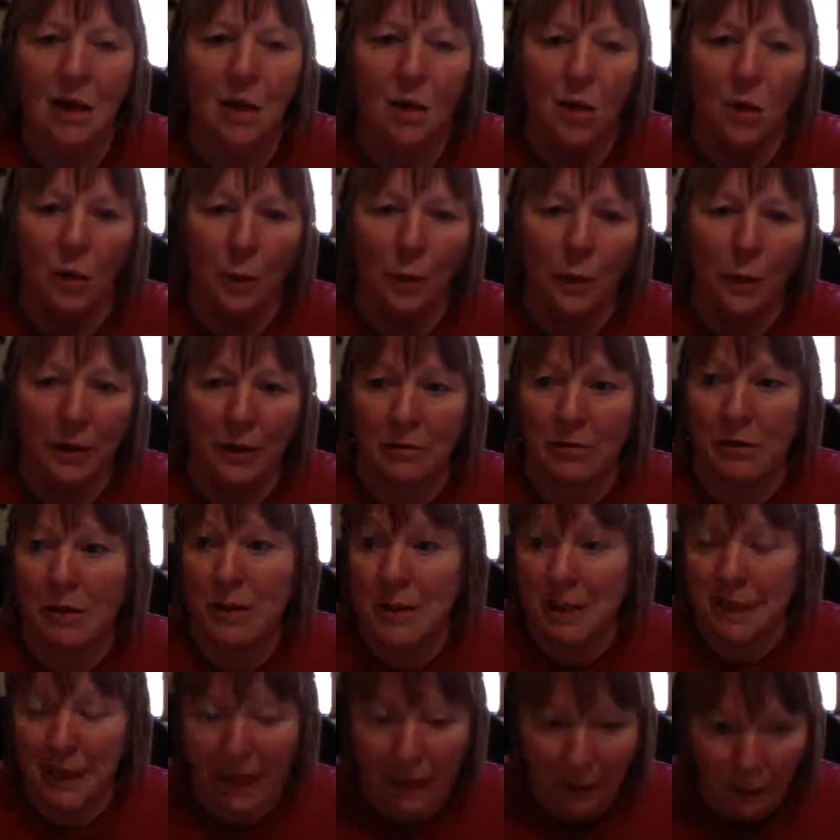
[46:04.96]
or whether
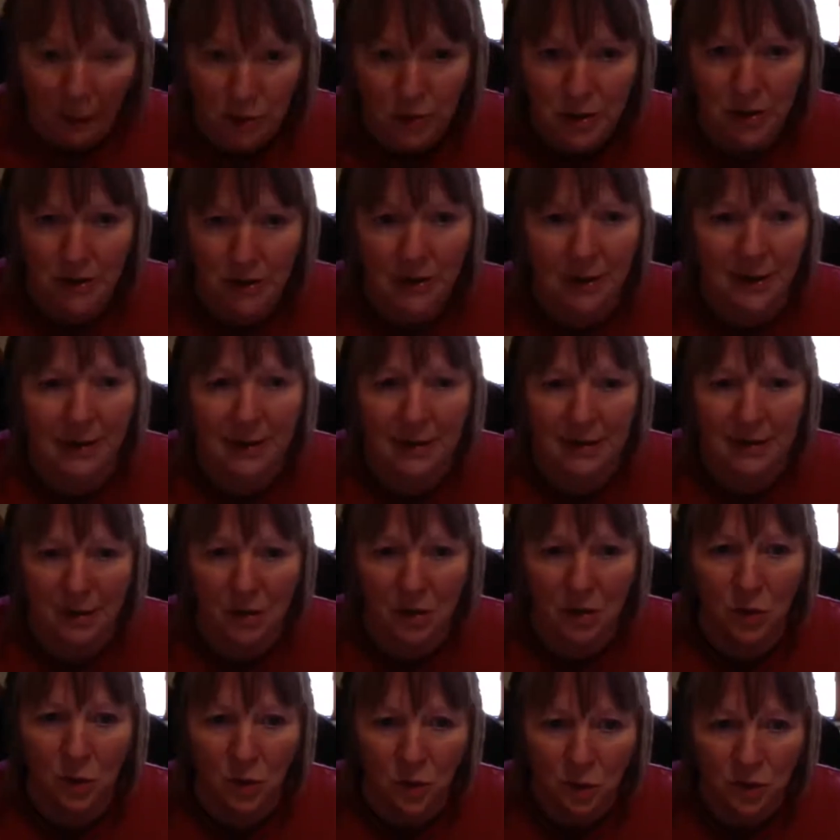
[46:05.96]
it's outer things
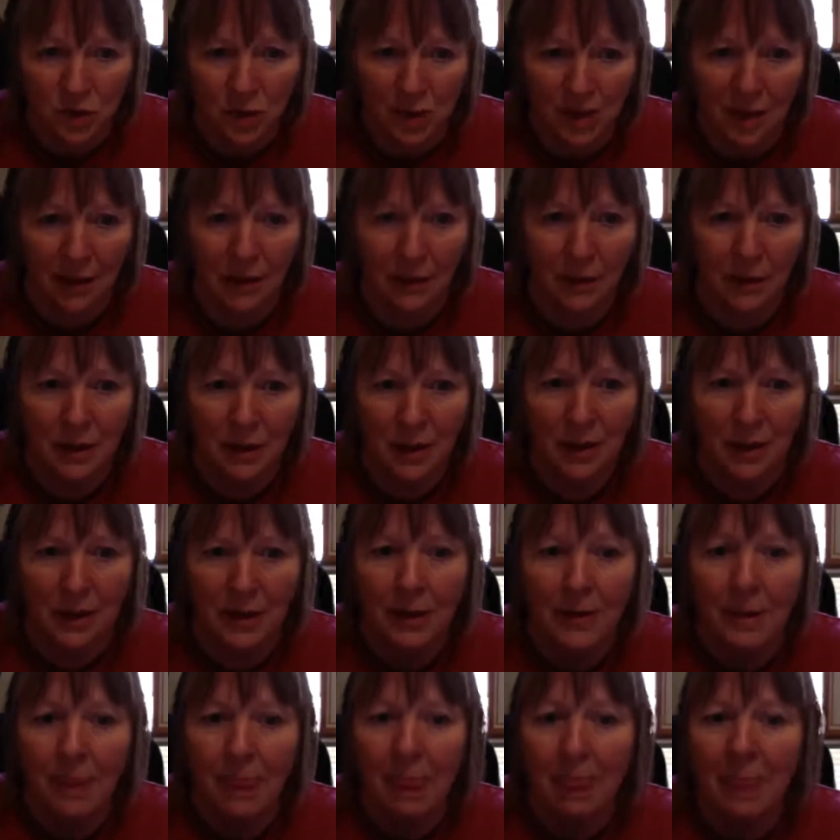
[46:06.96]
also.
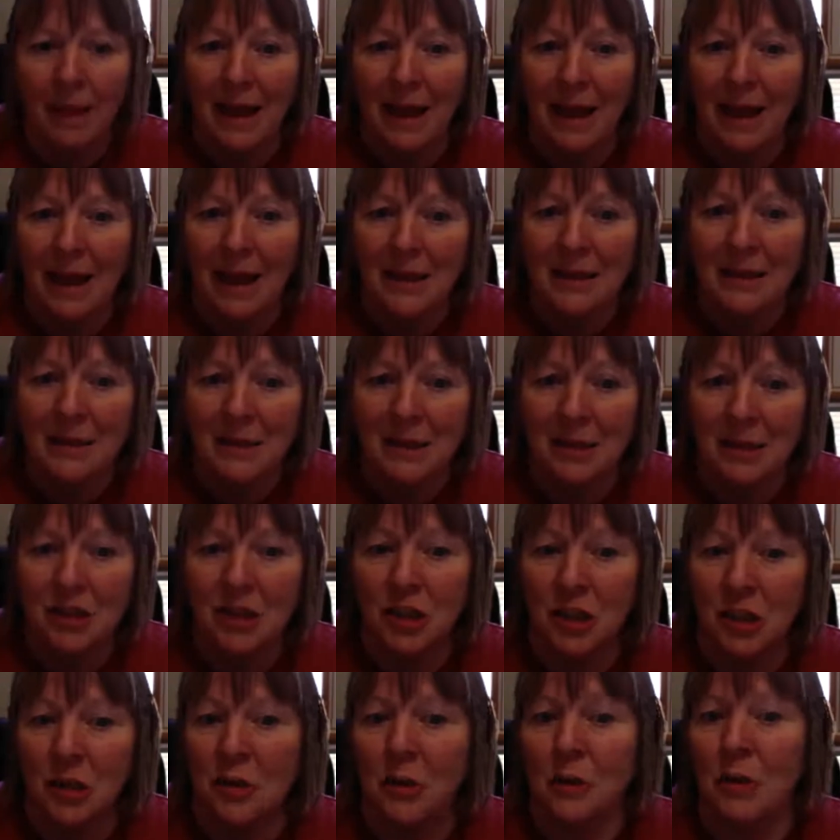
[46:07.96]
And
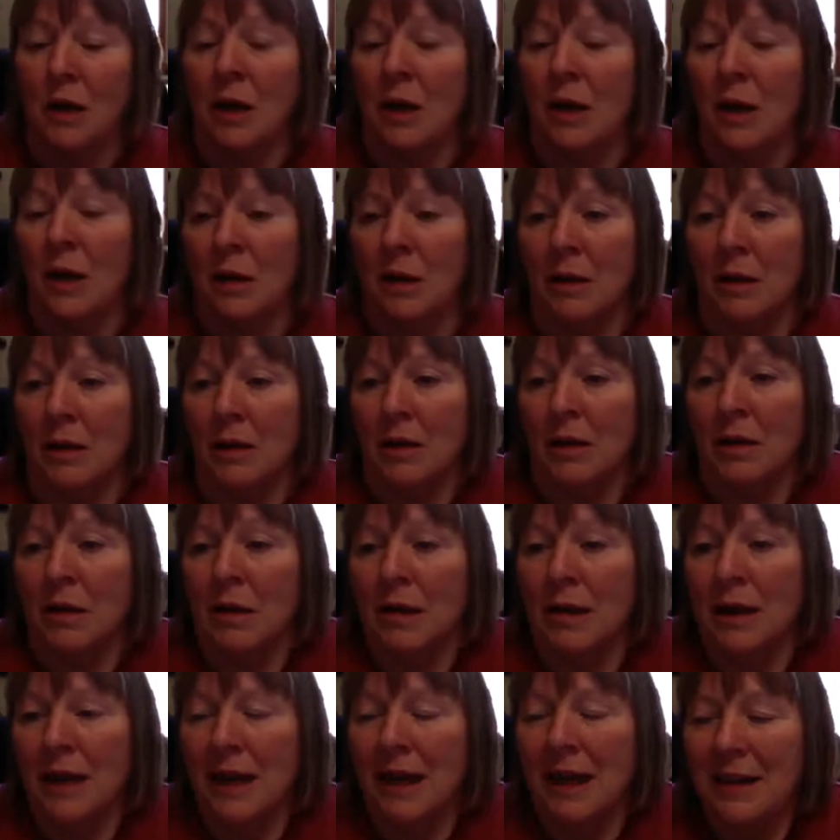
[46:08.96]
you are,
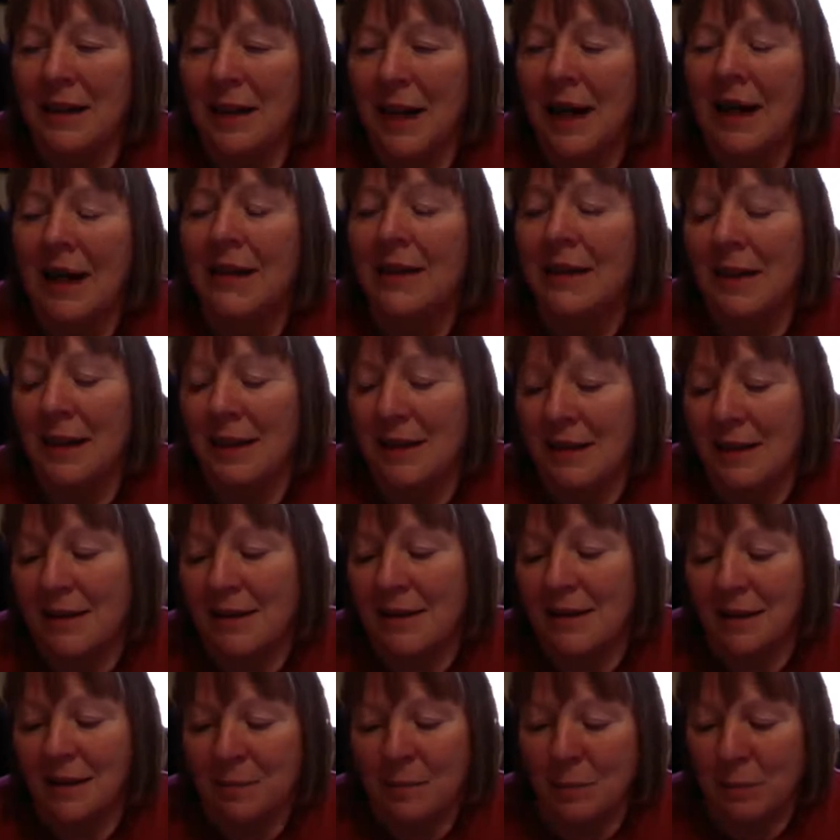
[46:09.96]
I think
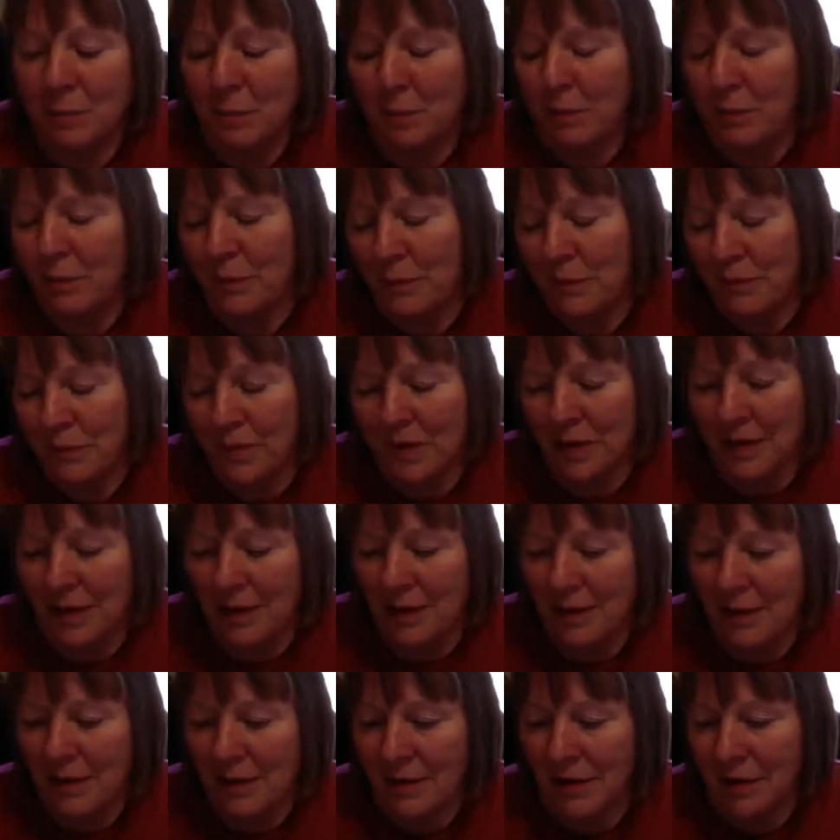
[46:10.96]
that,
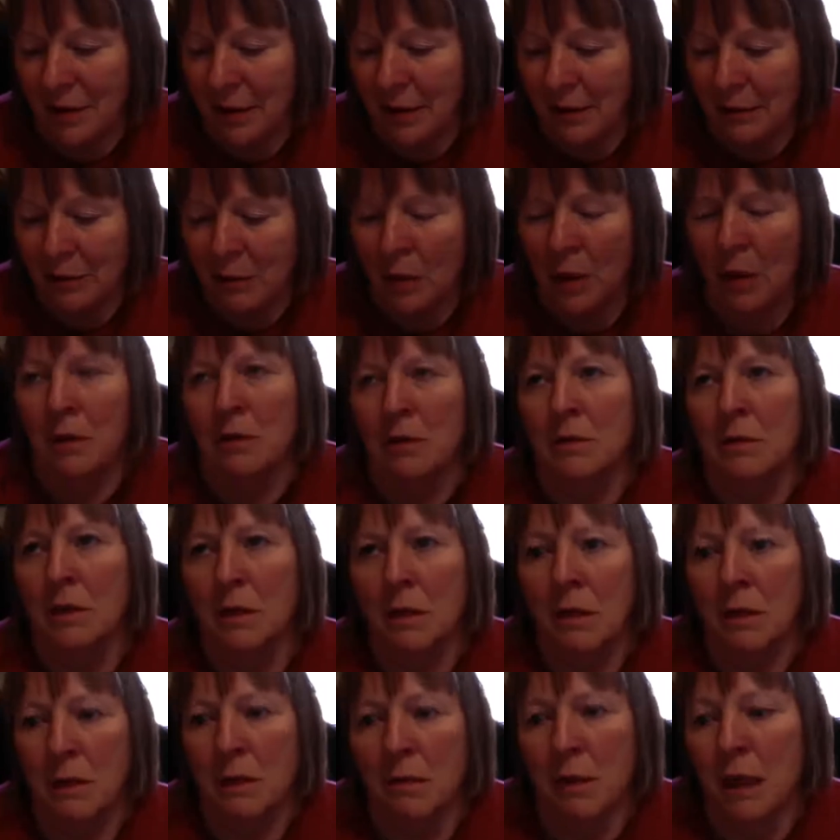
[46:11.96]
everybody goes,
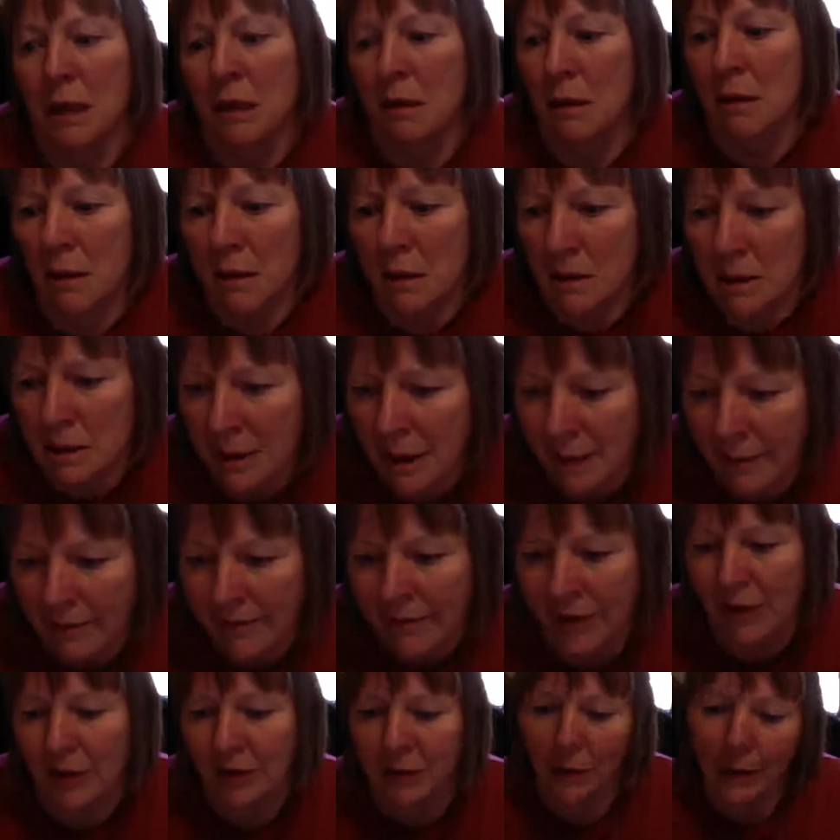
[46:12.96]
oh my God, is it
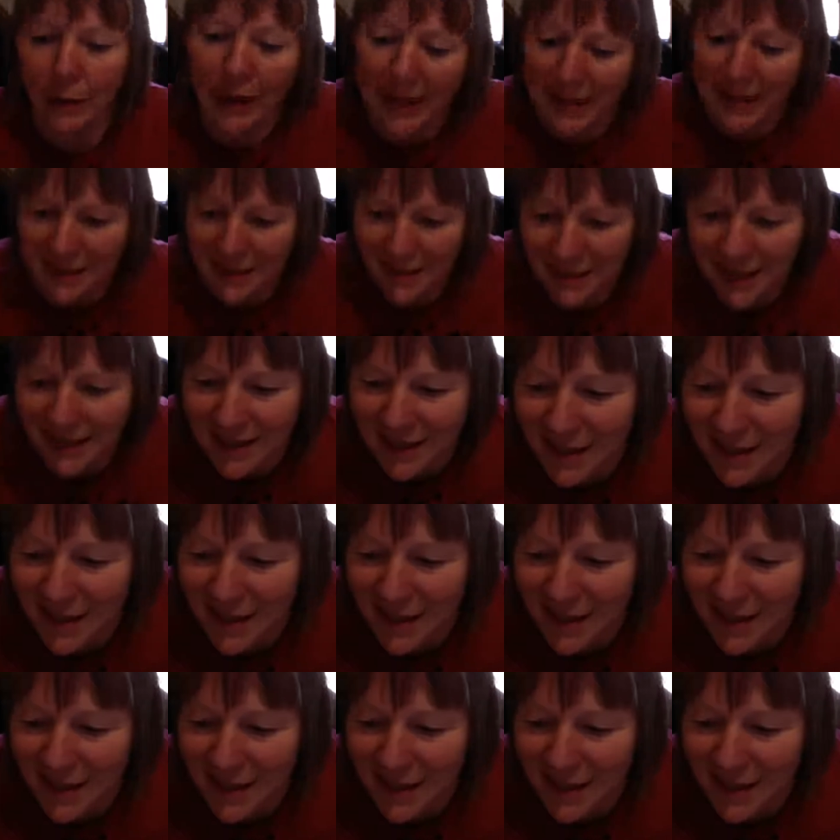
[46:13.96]
ever going to end?